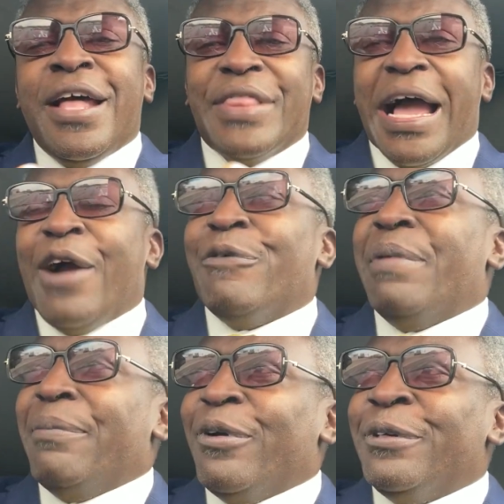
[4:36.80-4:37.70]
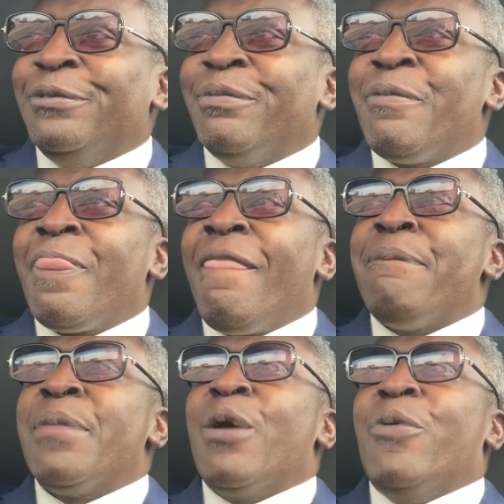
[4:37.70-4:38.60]
Now, I remember
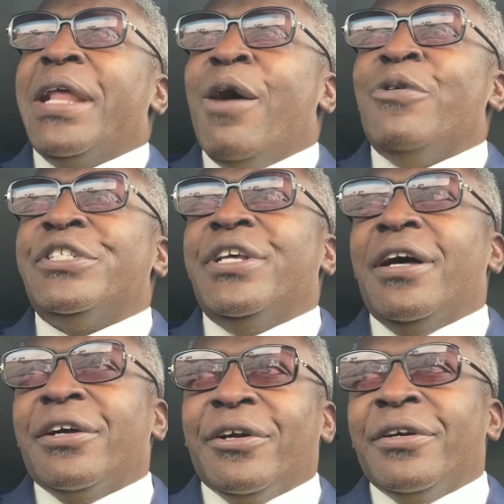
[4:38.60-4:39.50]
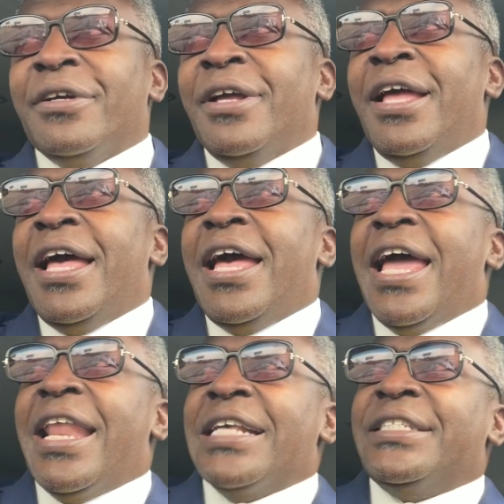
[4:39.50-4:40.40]
when I was younger
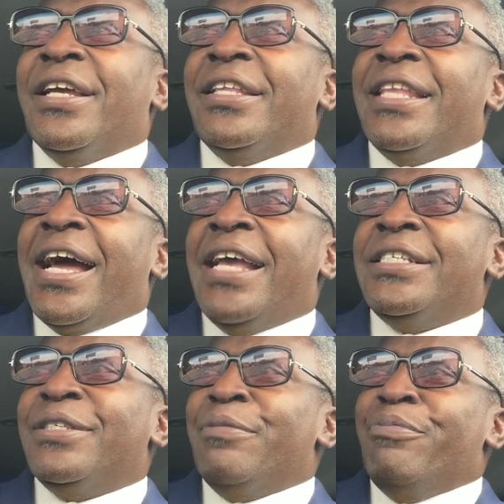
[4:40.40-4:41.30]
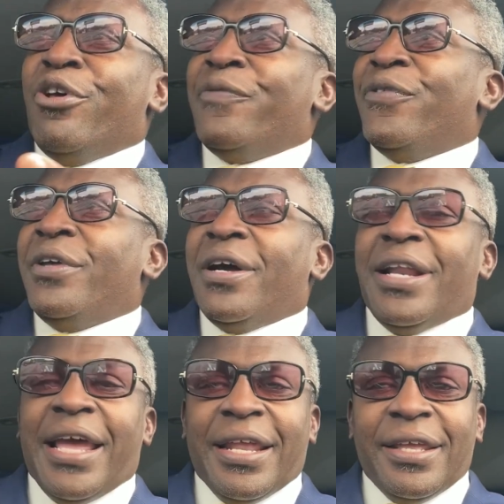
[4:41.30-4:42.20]
and I see a nice, beautiful young lady